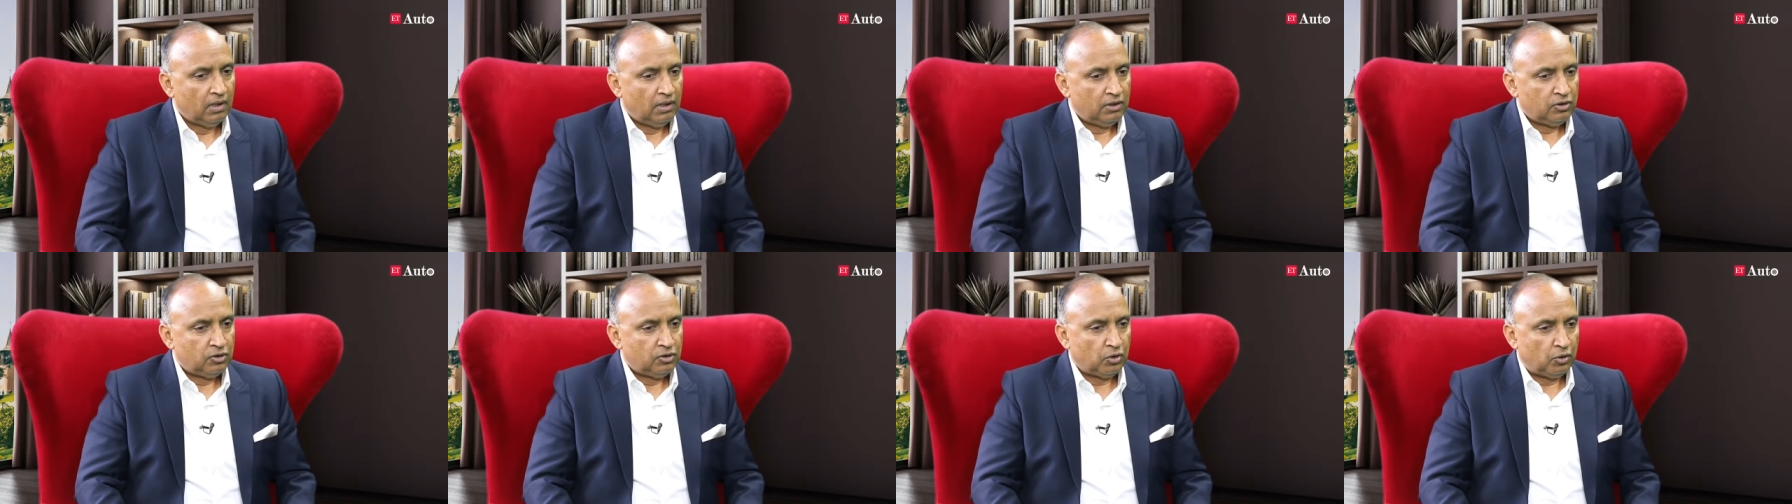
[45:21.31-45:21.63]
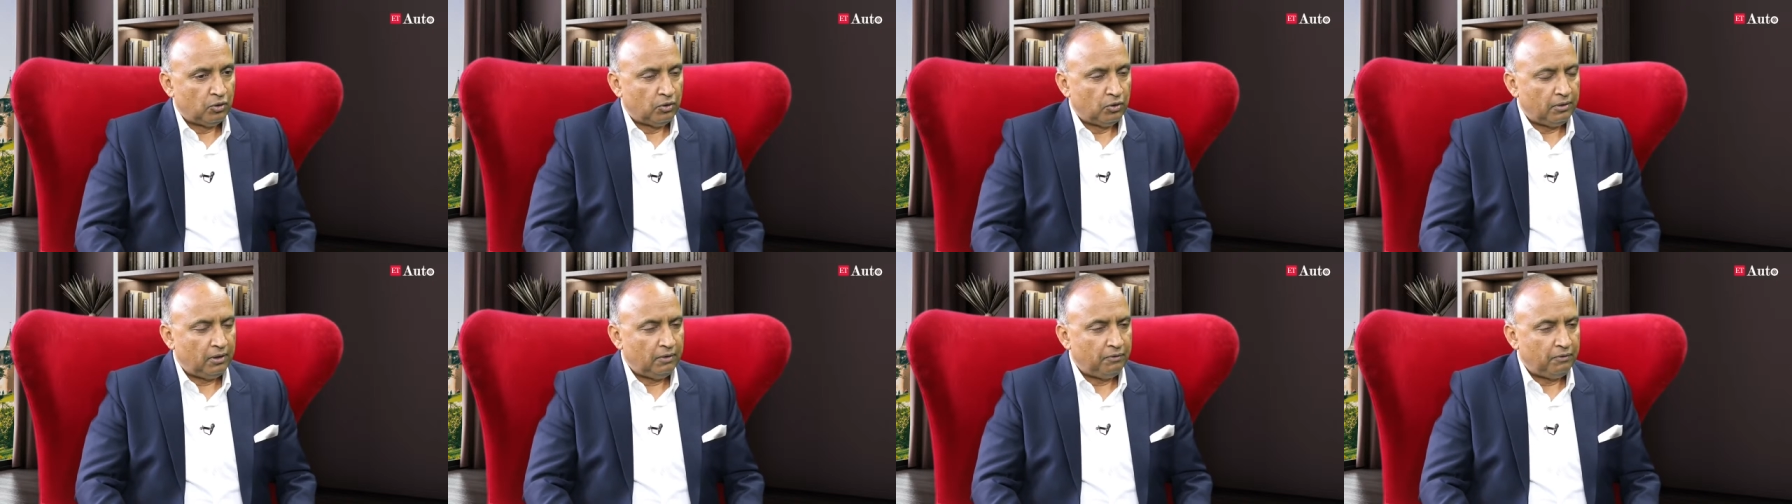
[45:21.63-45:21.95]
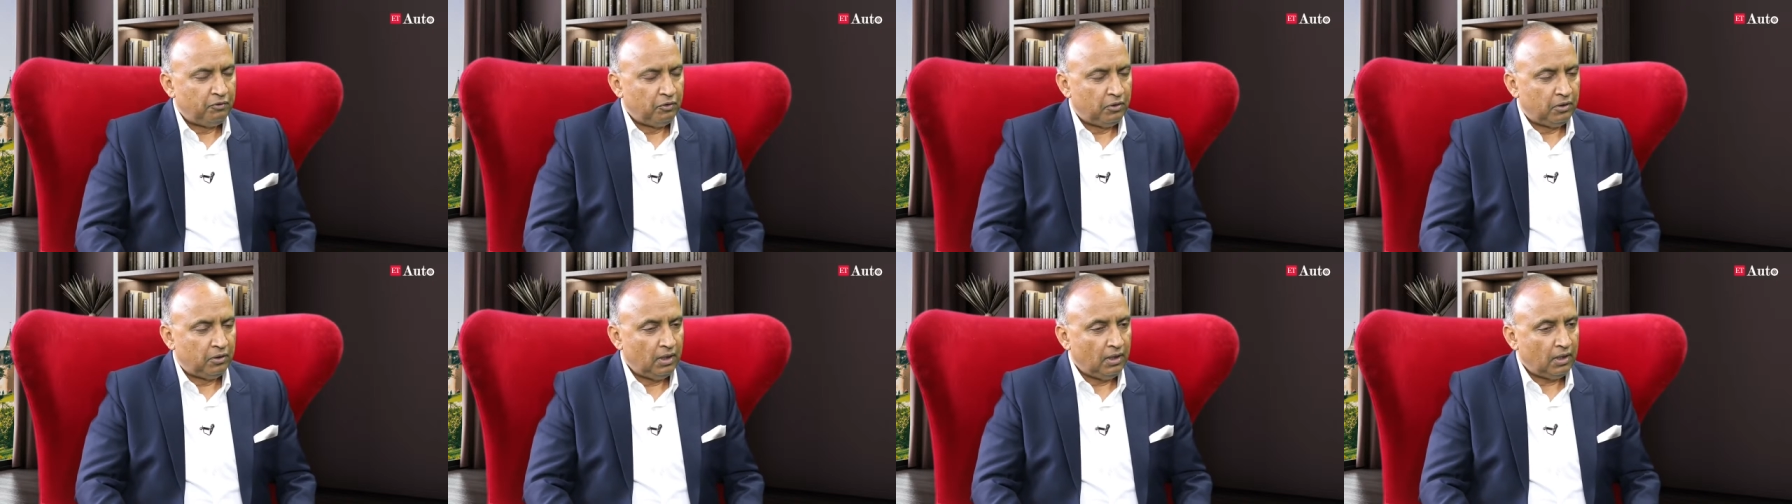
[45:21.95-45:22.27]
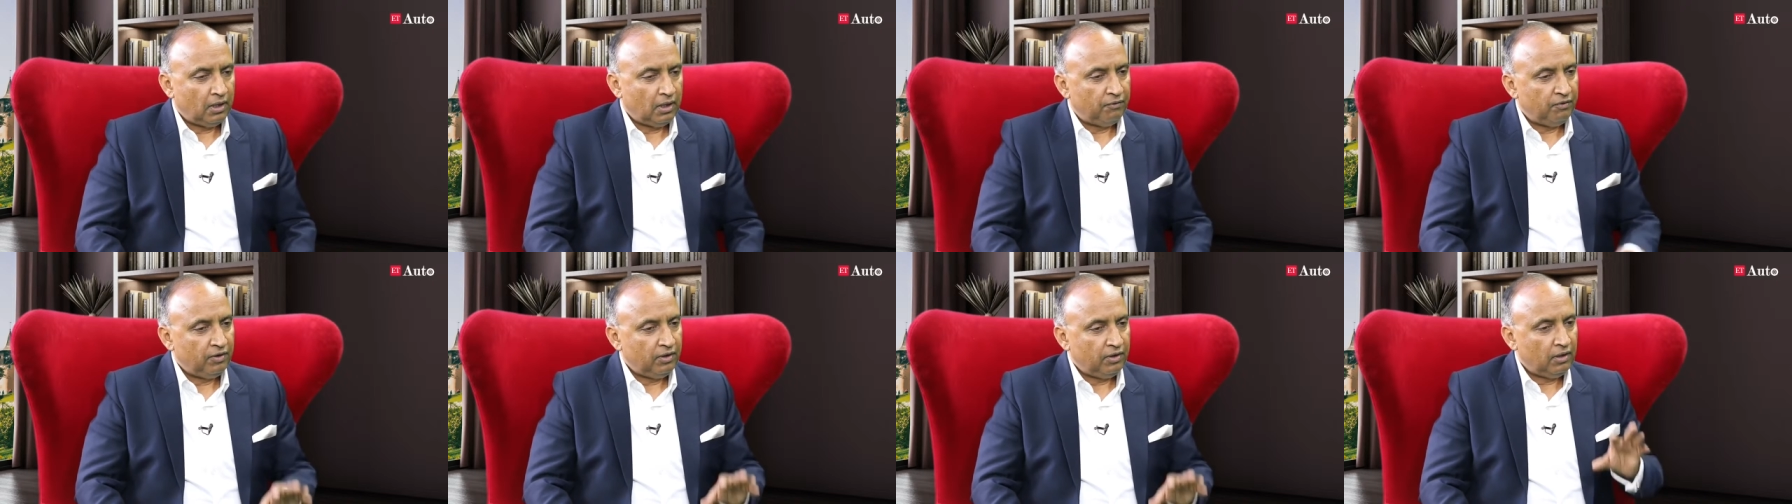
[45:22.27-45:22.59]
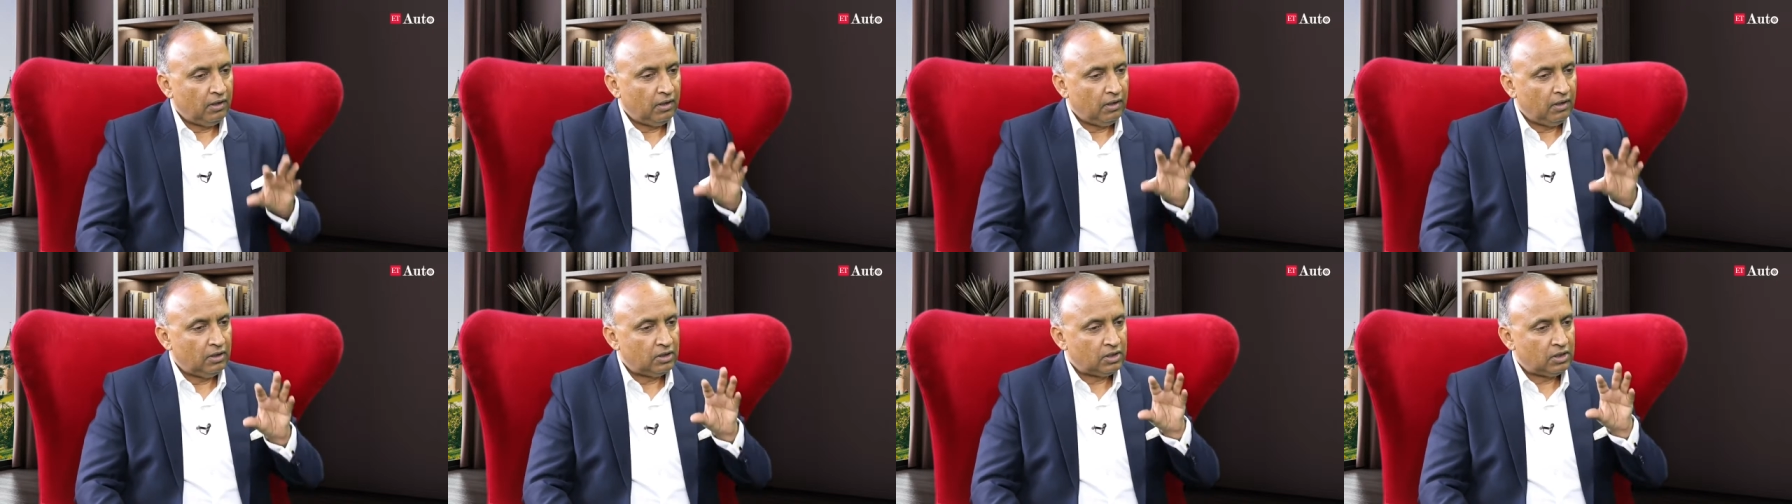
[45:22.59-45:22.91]
So if you think
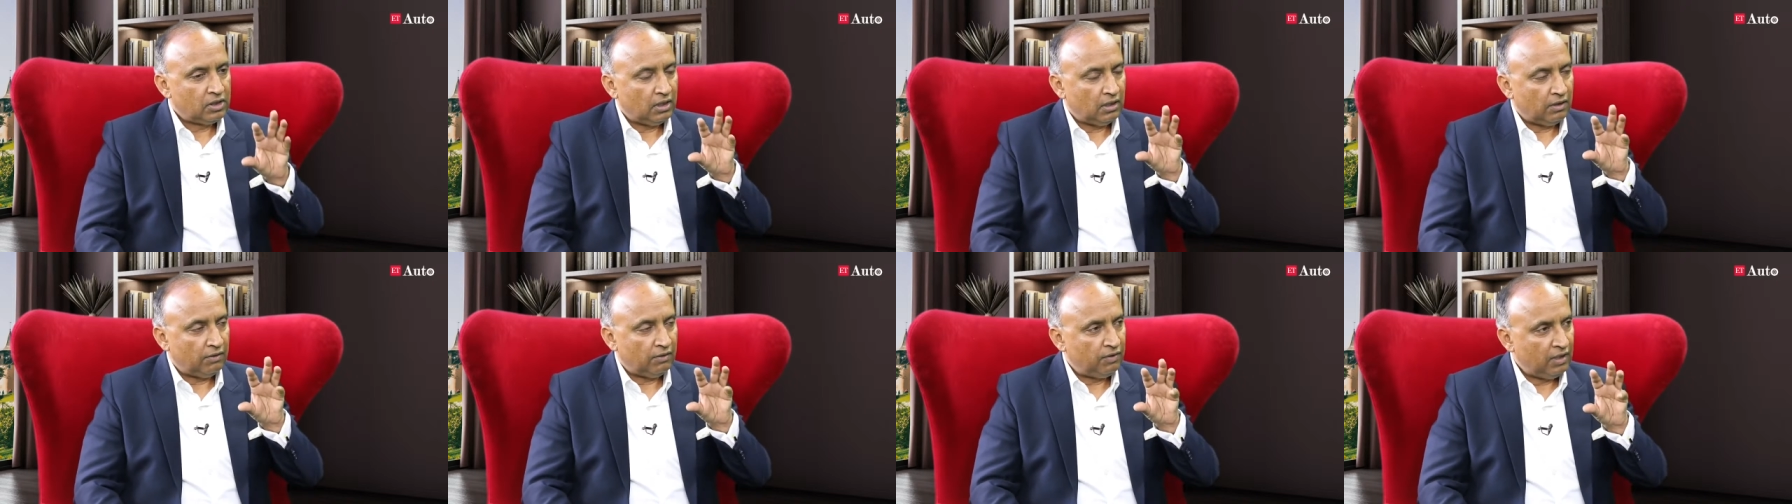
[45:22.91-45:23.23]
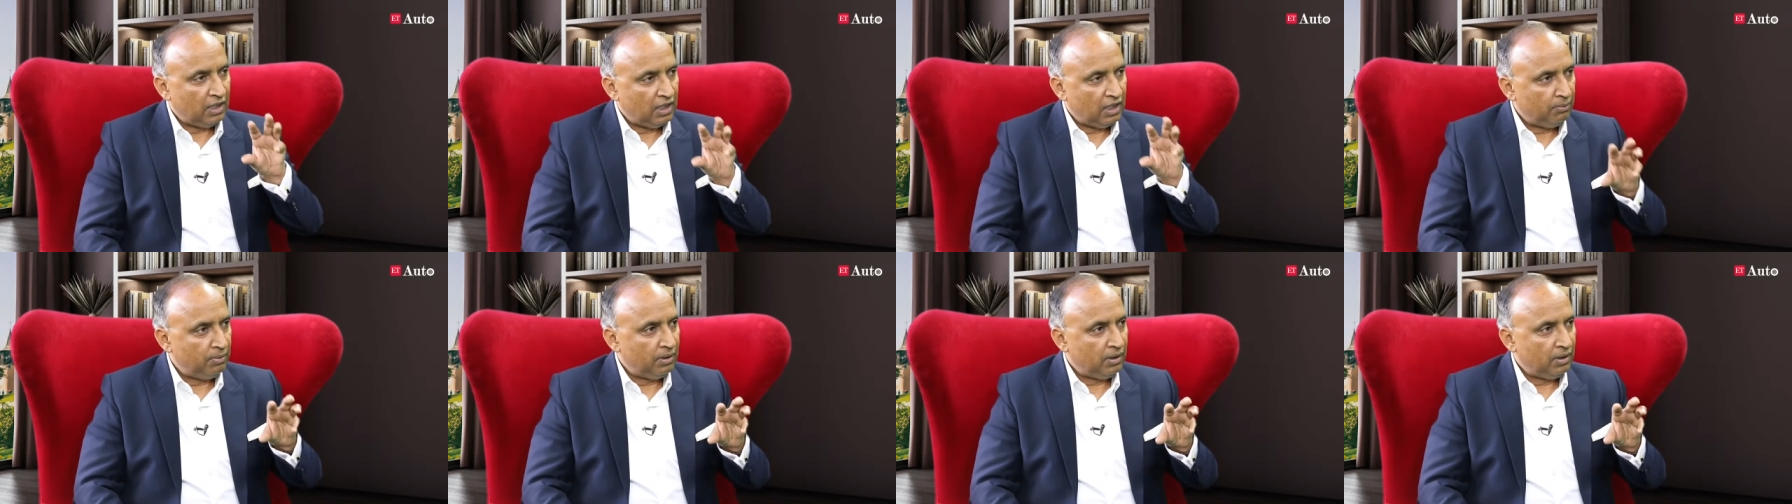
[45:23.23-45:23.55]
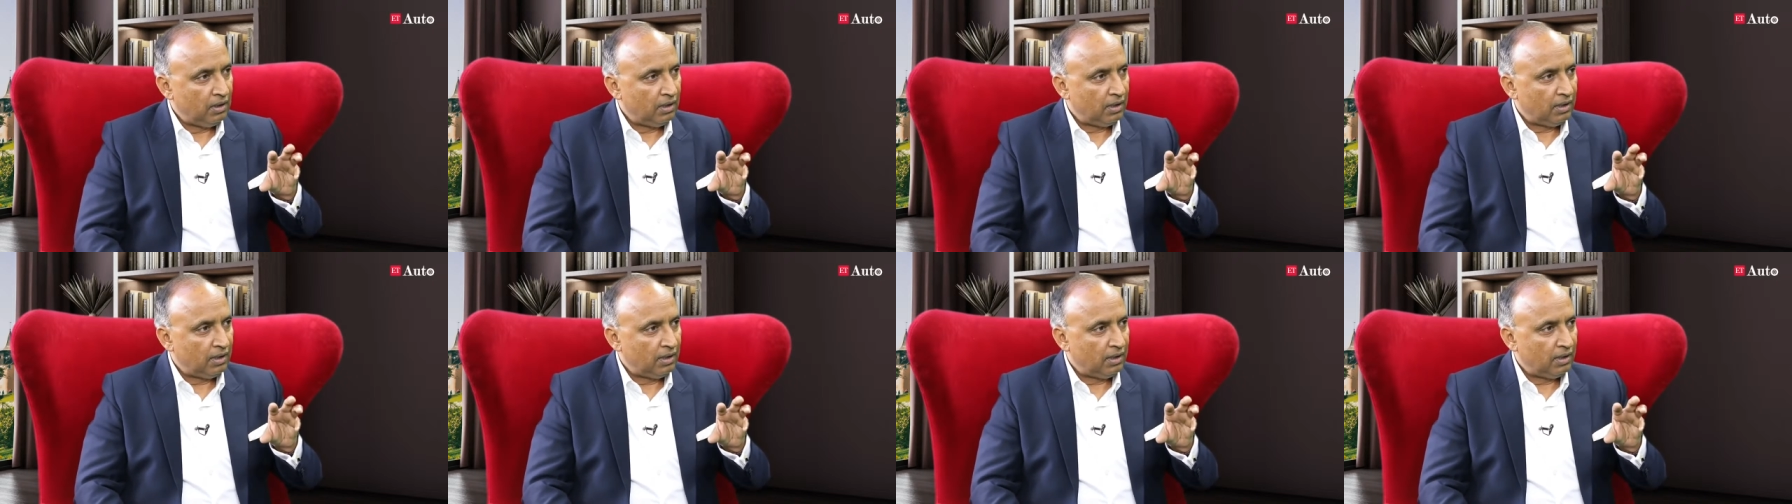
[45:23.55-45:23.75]
everything is available